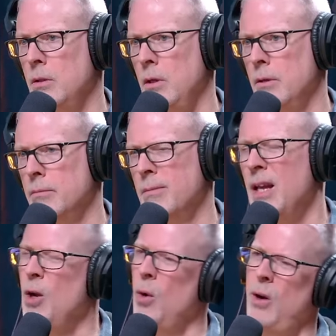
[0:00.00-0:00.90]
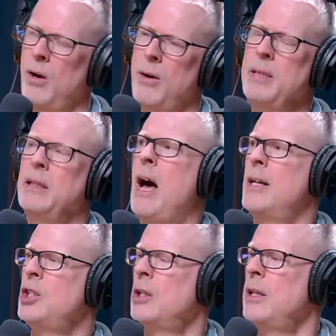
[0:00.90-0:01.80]
Yeah. Well, I mean,
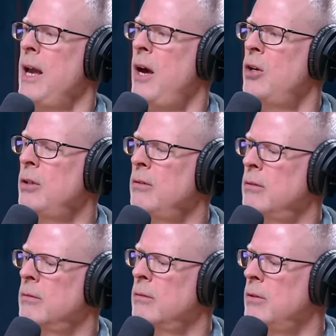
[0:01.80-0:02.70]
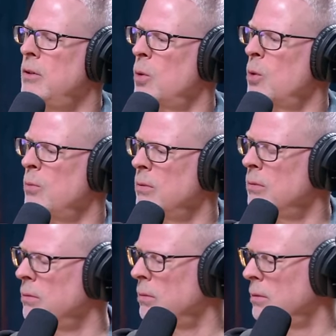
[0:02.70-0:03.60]
logically, how do you
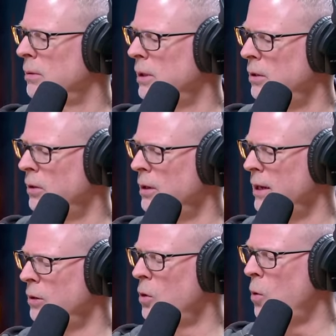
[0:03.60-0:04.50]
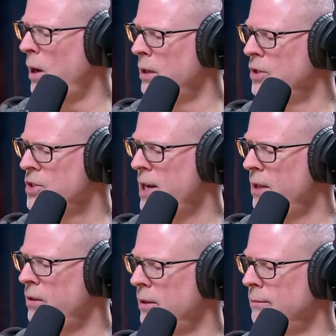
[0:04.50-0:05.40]
I don't quite
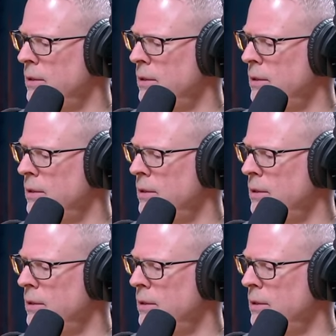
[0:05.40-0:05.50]
understand the